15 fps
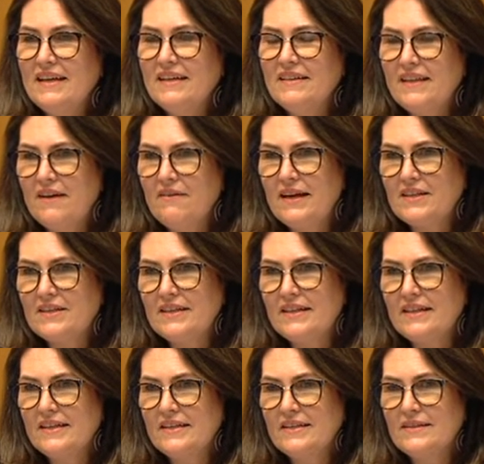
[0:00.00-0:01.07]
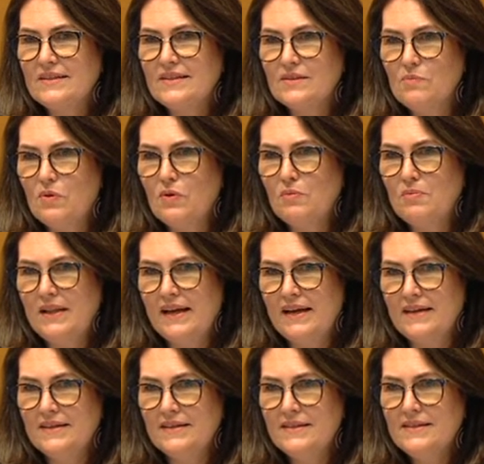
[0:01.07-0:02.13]
they're actually small
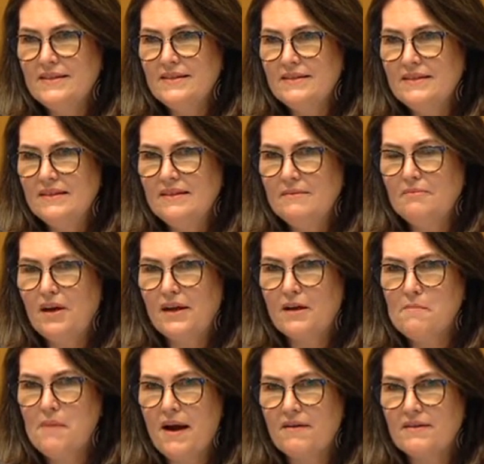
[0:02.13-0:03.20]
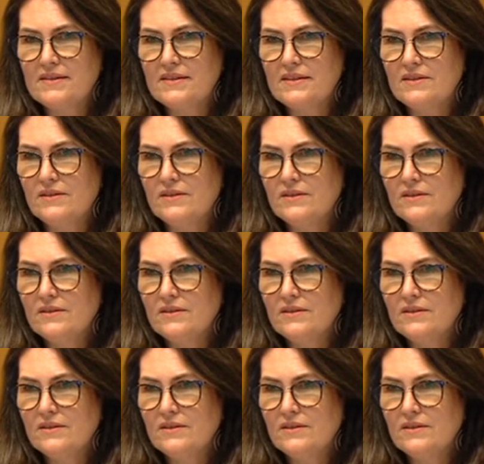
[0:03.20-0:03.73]
players by comparison